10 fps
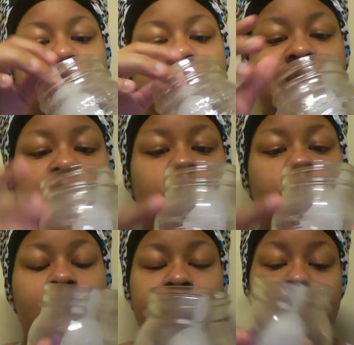Now the
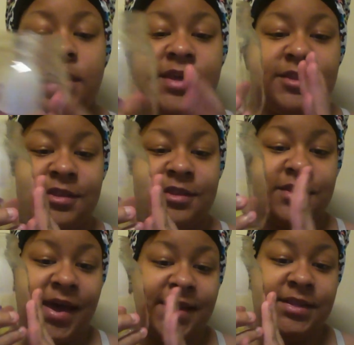water that's
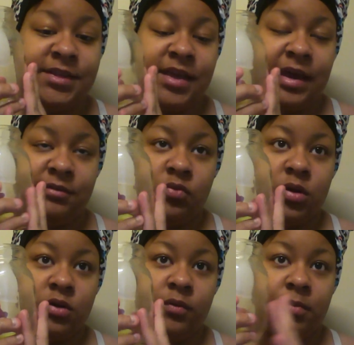inside this
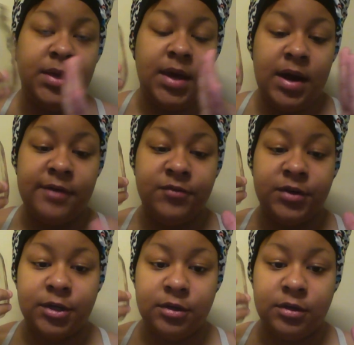afterwards will be hot for a
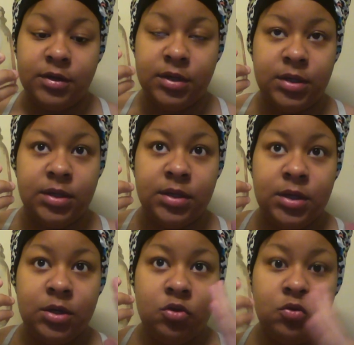good
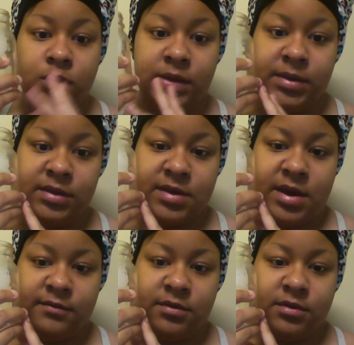20 minutes
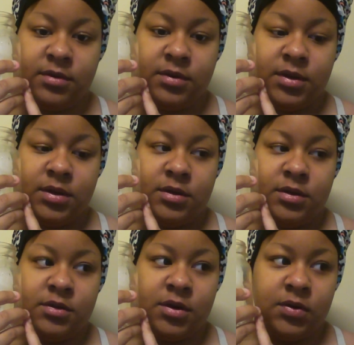after.
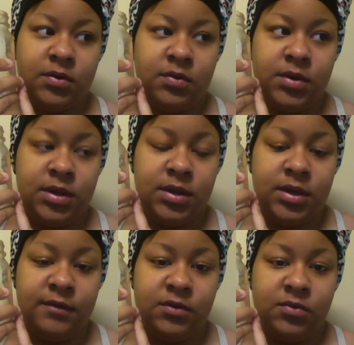So
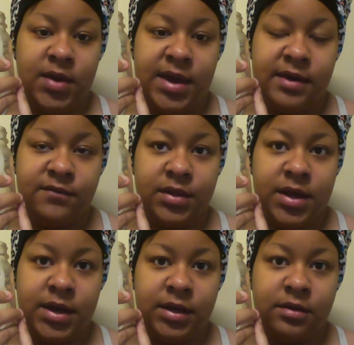if you have
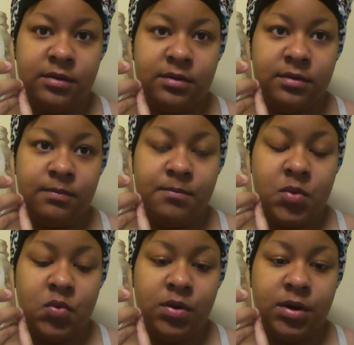like
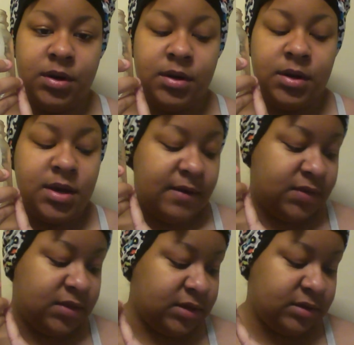more, I have
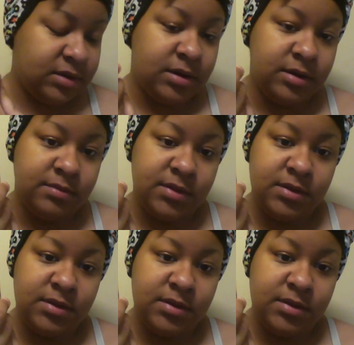6 cups.